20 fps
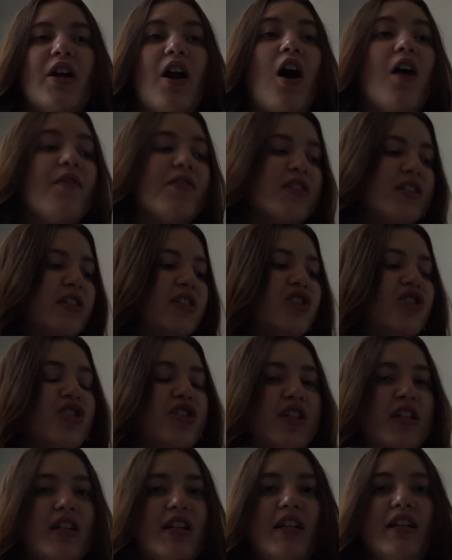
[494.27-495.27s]
Obviously
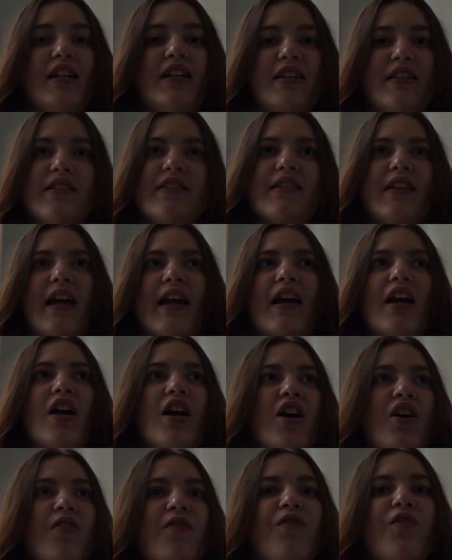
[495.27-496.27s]
she is like
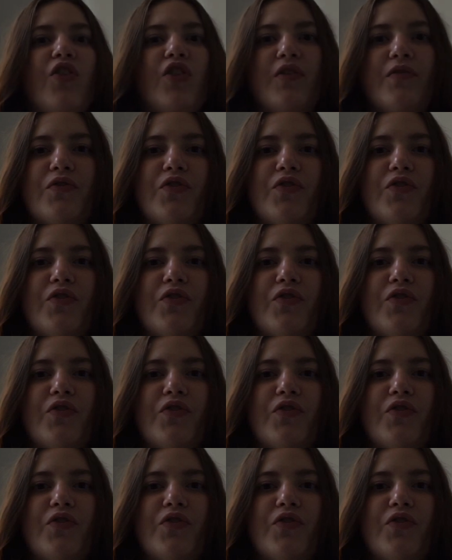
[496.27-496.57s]
full of